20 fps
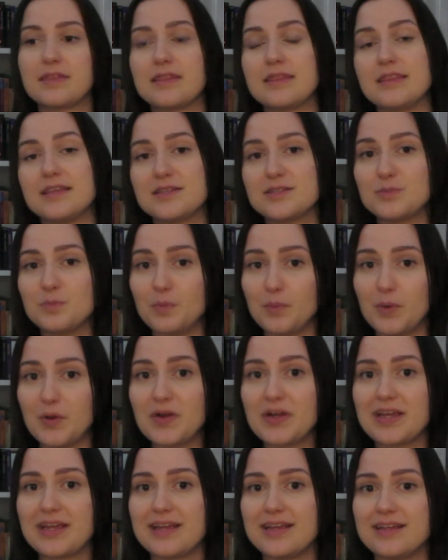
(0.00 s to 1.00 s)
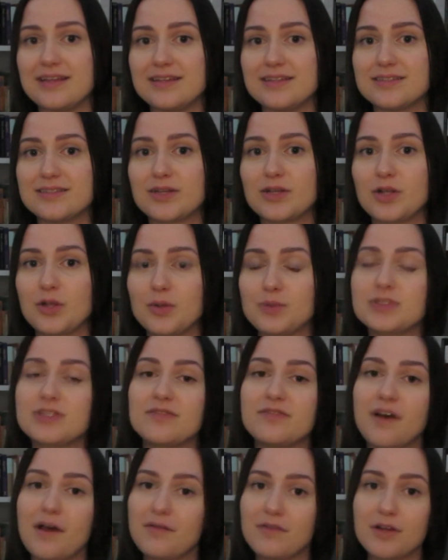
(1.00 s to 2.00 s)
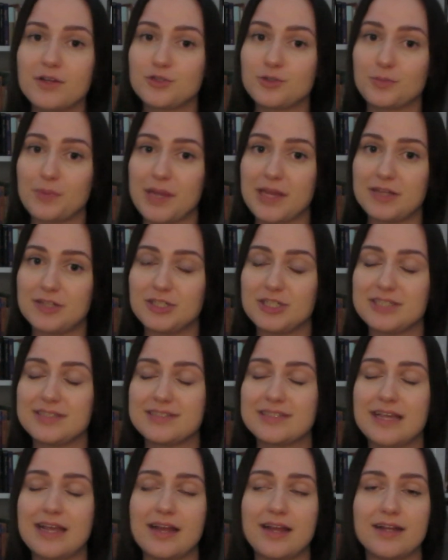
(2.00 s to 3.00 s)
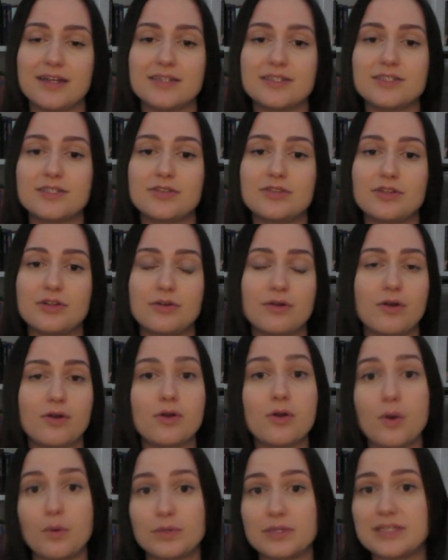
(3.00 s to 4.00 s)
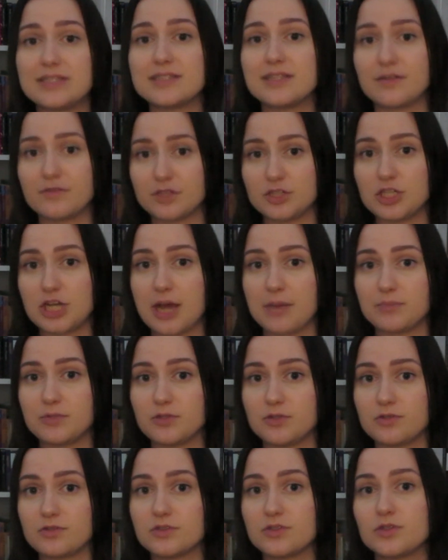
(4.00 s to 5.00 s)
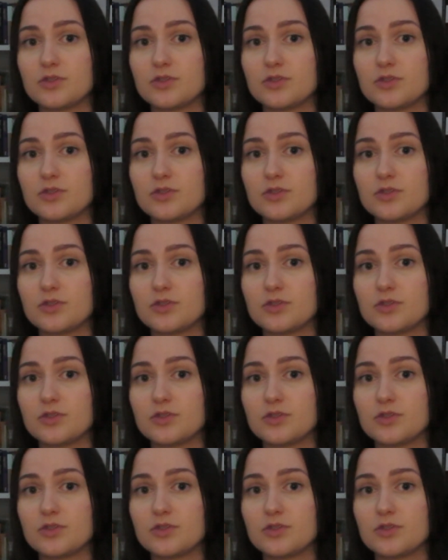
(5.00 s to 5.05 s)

This book is close to 500 pages and there are only 7 chapters,